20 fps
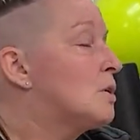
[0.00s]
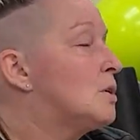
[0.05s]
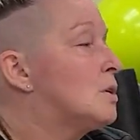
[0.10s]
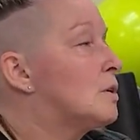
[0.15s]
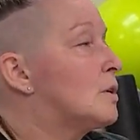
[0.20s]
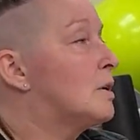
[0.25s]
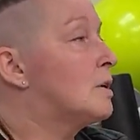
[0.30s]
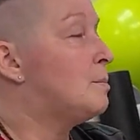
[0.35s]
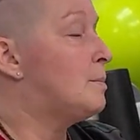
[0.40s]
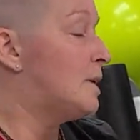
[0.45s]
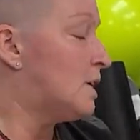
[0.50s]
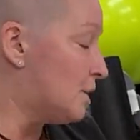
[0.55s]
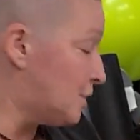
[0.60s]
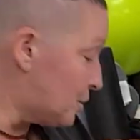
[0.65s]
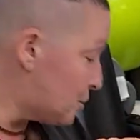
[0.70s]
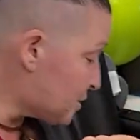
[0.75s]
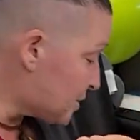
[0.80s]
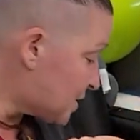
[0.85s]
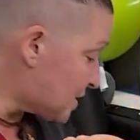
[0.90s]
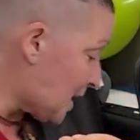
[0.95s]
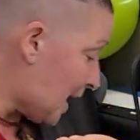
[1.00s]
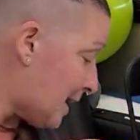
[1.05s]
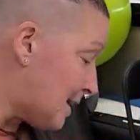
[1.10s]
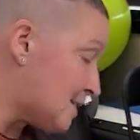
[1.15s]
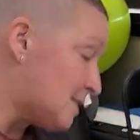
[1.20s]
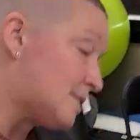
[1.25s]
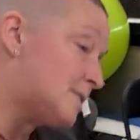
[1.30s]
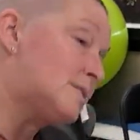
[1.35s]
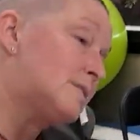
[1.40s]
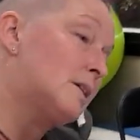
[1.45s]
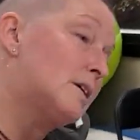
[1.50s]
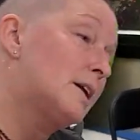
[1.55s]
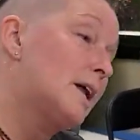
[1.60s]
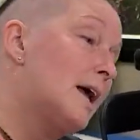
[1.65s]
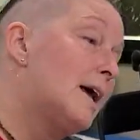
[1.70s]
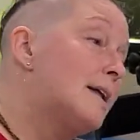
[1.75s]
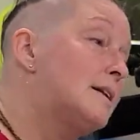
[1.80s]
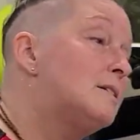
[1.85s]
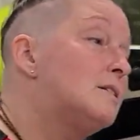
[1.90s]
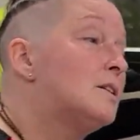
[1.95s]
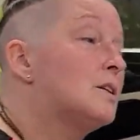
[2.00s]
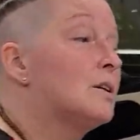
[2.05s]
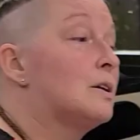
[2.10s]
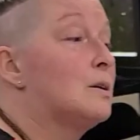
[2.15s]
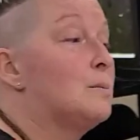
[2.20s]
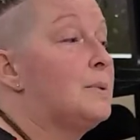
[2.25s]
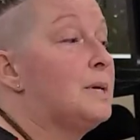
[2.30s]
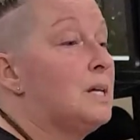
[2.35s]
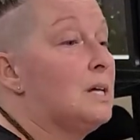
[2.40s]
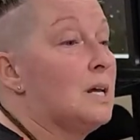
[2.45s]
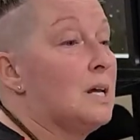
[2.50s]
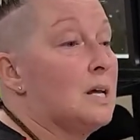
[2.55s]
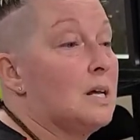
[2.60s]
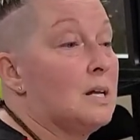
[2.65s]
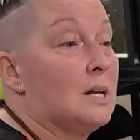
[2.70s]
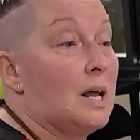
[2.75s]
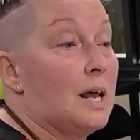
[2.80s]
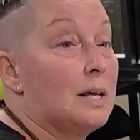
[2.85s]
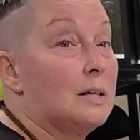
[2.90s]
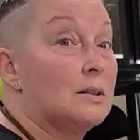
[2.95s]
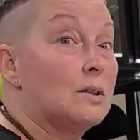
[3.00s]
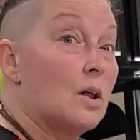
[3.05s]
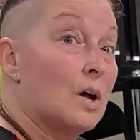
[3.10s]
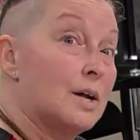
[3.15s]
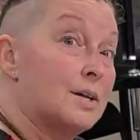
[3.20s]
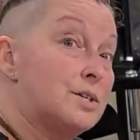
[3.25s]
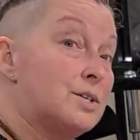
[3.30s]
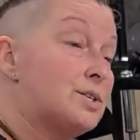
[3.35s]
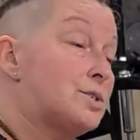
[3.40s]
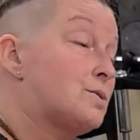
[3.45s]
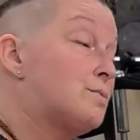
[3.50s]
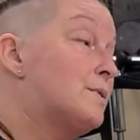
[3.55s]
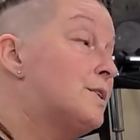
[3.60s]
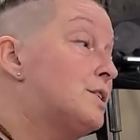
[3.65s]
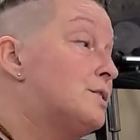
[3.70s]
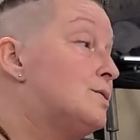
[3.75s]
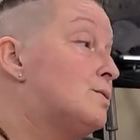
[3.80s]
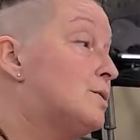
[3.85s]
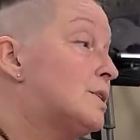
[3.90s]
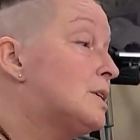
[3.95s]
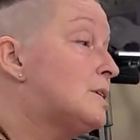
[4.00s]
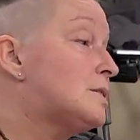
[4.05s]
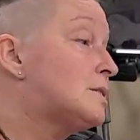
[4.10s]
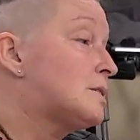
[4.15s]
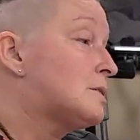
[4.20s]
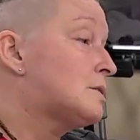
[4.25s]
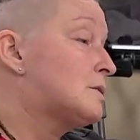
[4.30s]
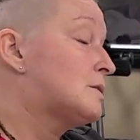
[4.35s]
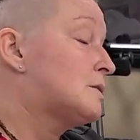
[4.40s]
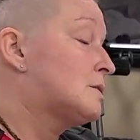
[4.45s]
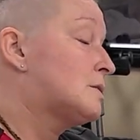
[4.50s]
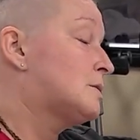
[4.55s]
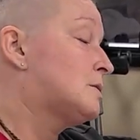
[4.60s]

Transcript: You're going to be in your stance again. You're going to be in a lunge when you do this.